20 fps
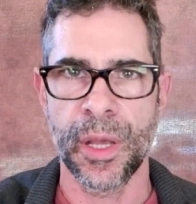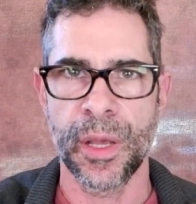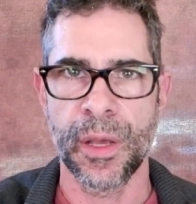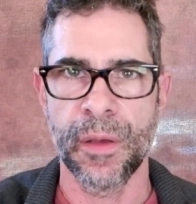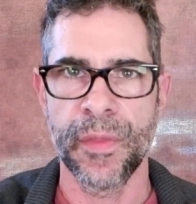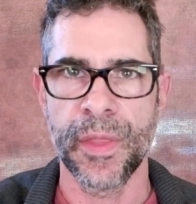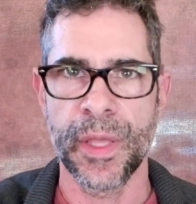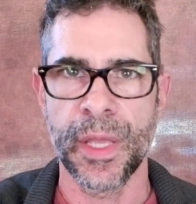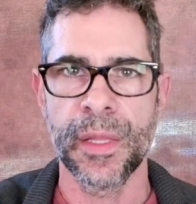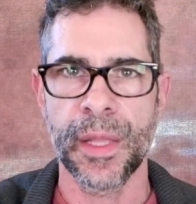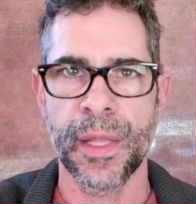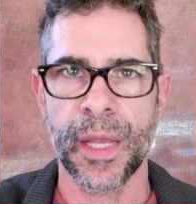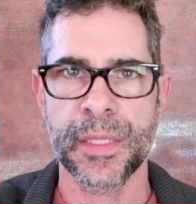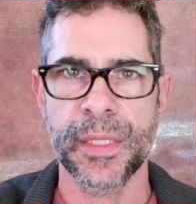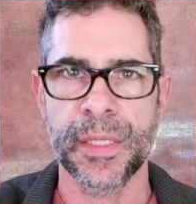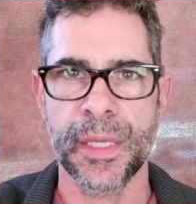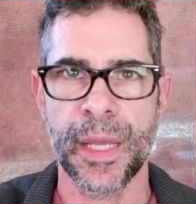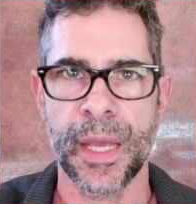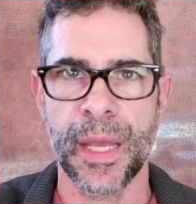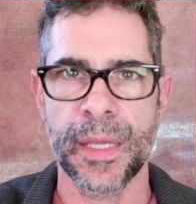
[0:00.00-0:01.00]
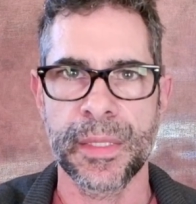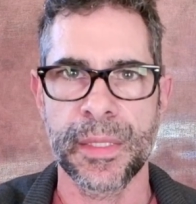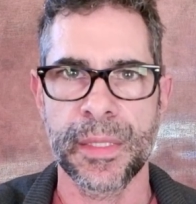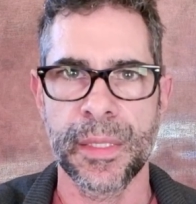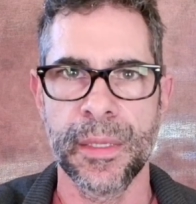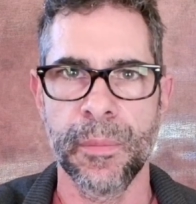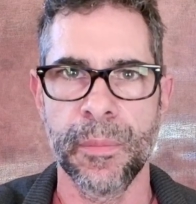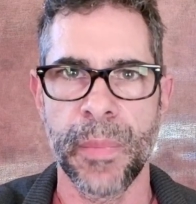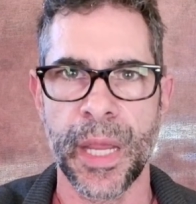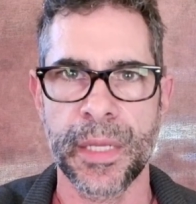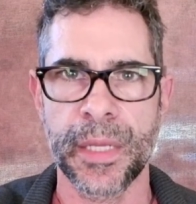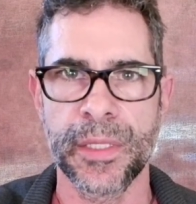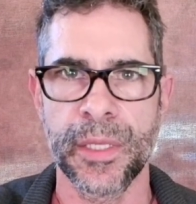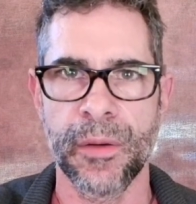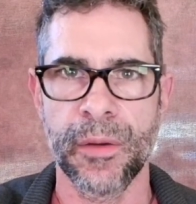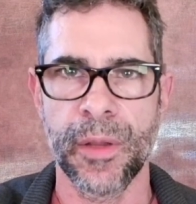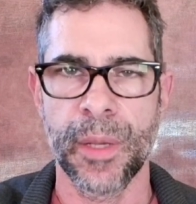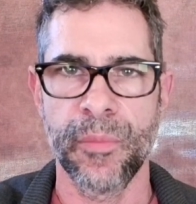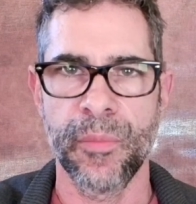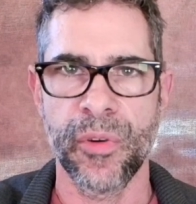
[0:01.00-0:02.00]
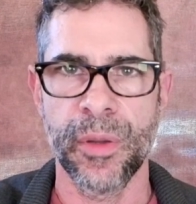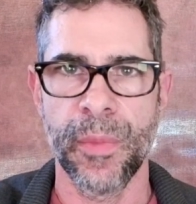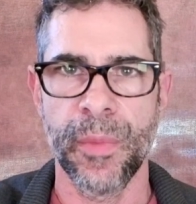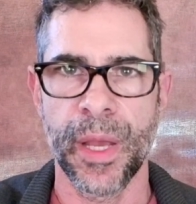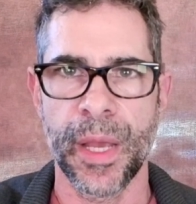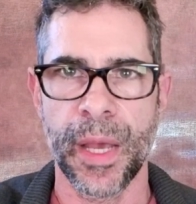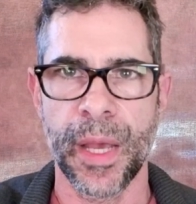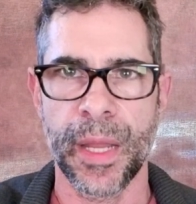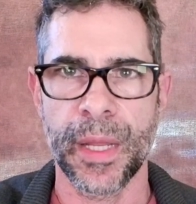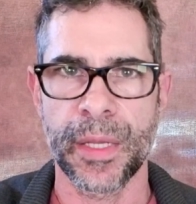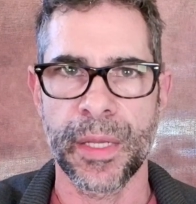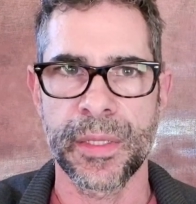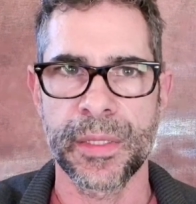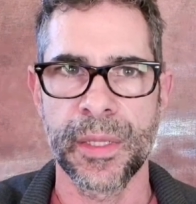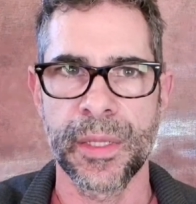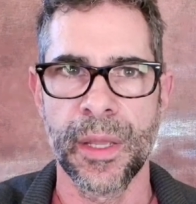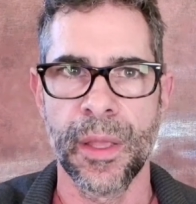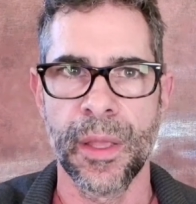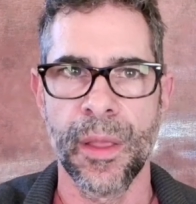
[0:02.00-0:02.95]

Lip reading: of the lactic acid bacteria prebiotics,